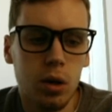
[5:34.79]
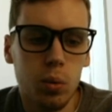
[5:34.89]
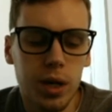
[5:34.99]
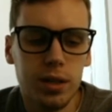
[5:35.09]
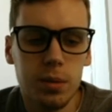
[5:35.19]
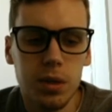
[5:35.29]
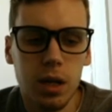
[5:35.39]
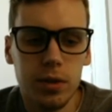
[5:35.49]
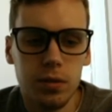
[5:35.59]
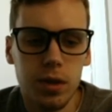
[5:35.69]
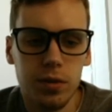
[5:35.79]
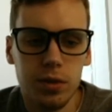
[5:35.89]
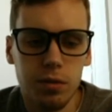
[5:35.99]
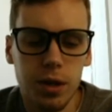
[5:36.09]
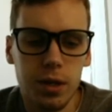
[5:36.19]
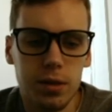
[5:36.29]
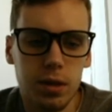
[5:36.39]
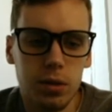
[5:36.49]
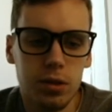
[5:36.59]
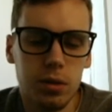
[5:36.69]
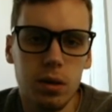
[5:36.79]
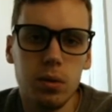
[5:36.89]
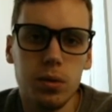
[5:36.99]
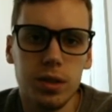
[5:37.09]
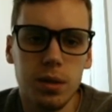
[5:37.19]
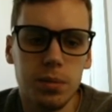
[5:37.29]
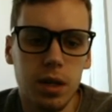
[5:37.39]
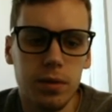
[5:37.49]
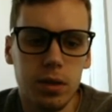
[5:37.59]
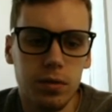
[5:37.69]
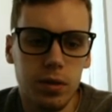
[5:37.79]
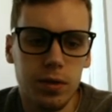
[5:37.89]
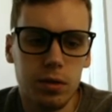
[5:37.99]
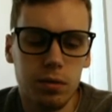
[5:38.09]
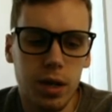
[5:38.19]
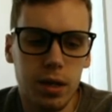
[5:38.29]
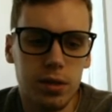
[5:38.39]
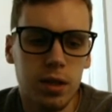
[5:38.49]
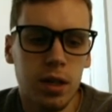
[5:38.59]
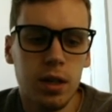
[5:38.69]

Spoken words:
winning team's offensive defensive ratings and also the losing team's offensive defensive ratings,